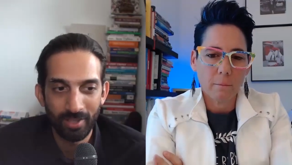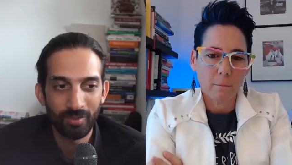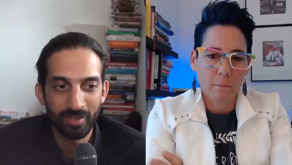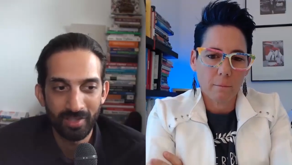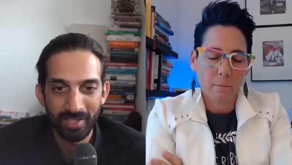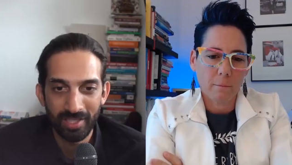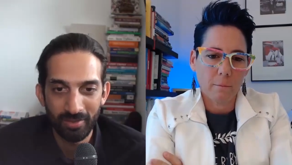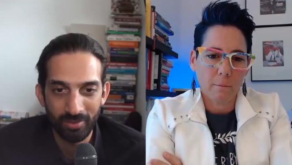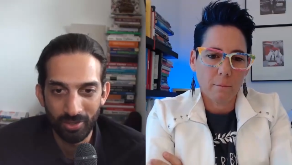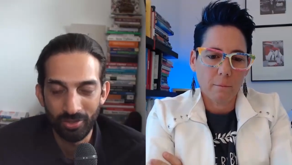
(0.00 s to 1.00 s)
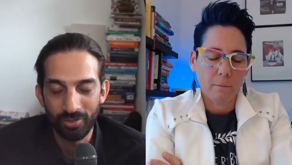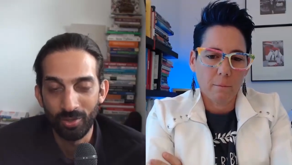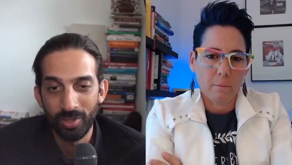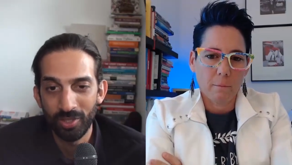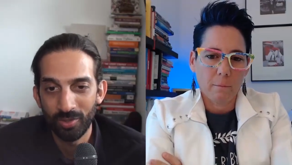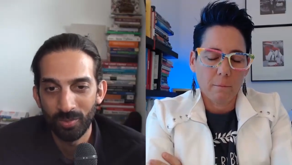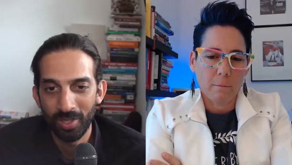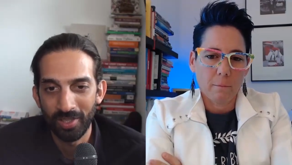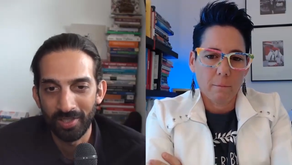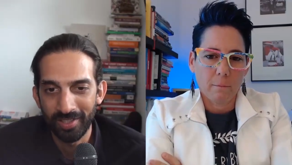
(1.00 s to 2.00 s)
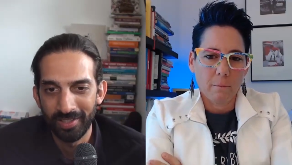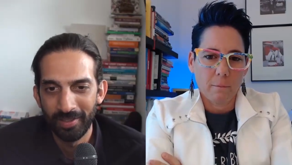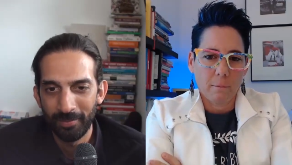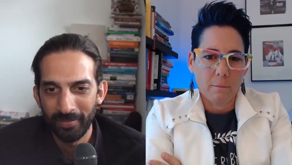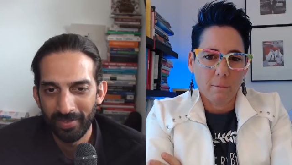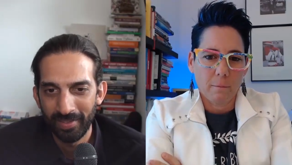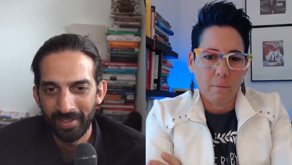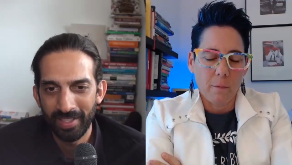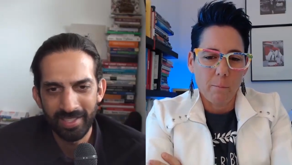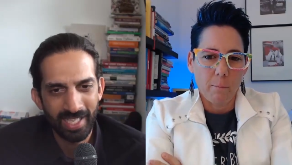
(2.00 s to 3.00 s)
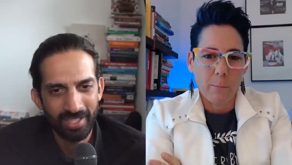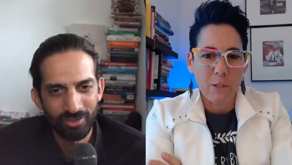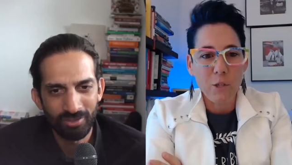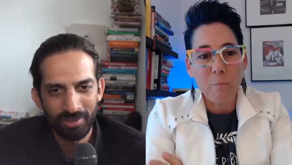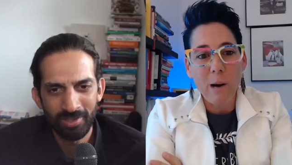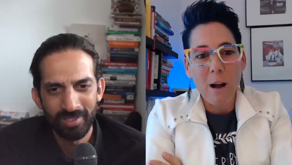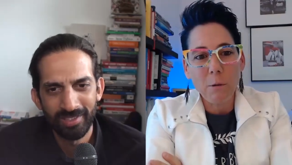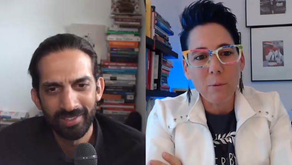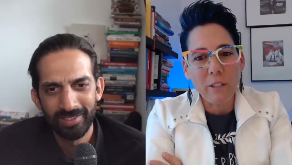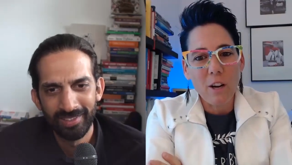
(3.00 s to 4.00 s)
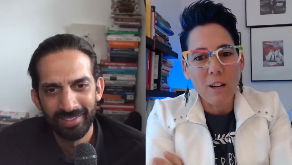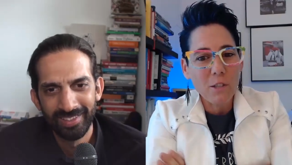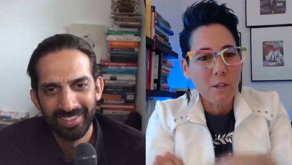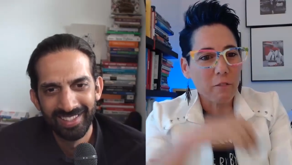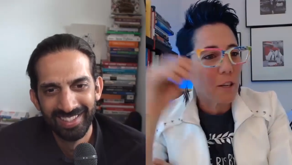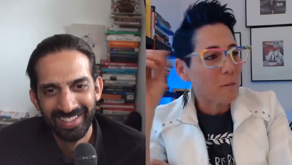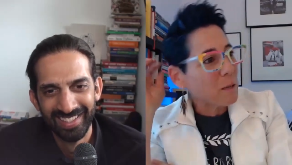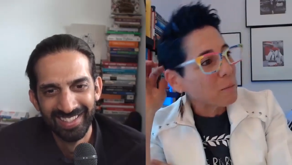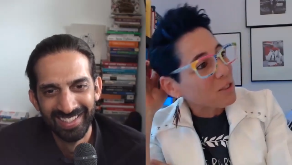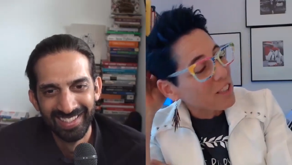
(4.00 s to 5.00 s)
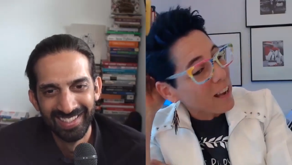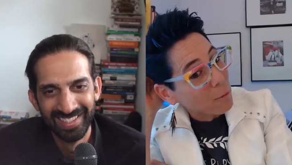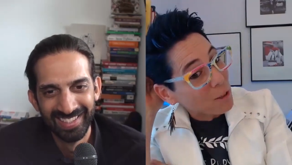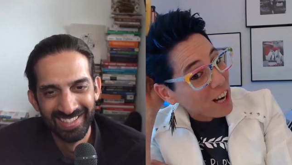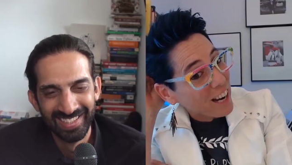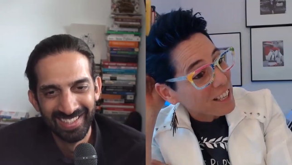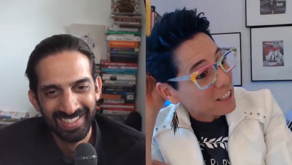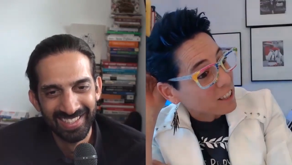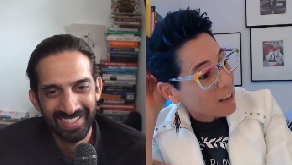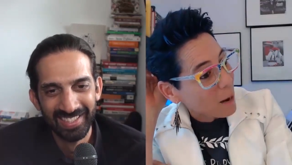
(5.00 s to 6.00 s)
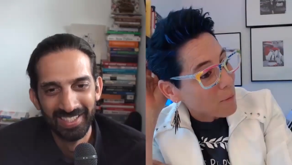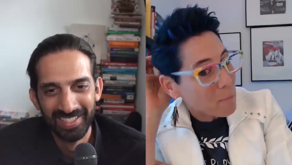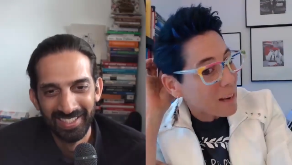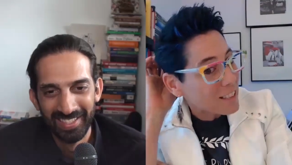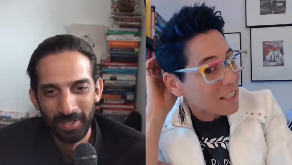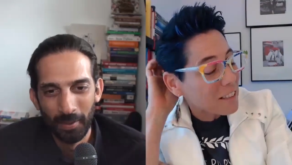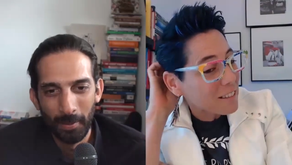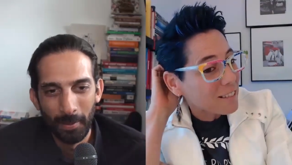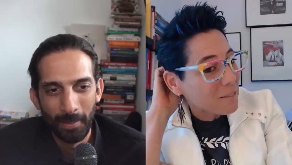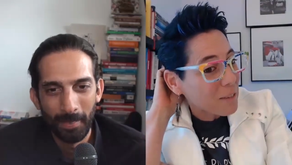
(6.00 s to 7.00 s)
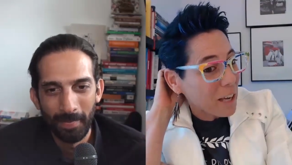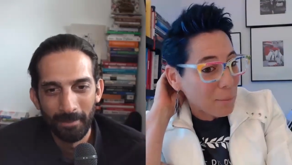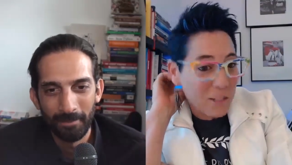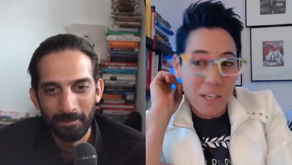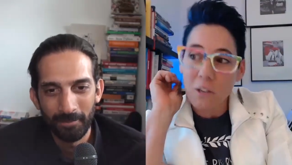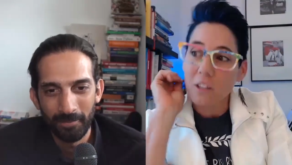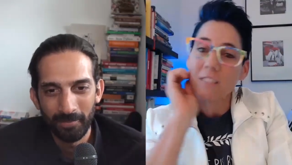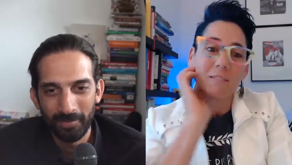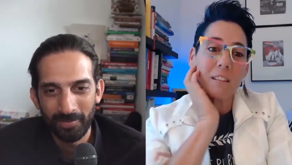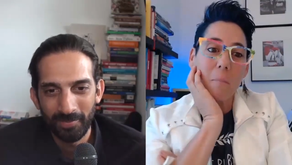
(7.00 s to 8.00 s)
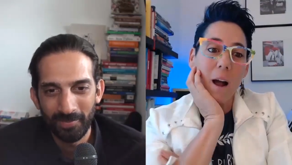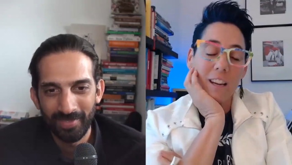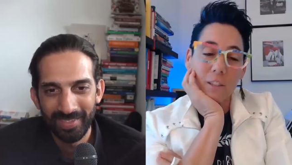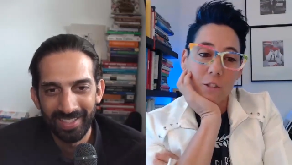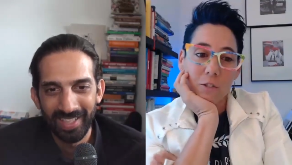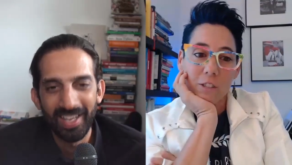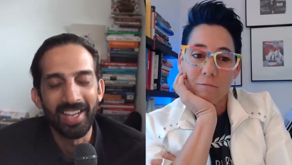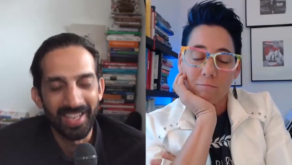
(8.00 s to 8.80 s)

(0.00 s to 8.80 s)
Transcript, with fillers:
Speaker 1: often say, just doing good work. Is that
Speaker 2: true? But you probably also have heard people say, which I hear, I'm the best kept secret in my industry.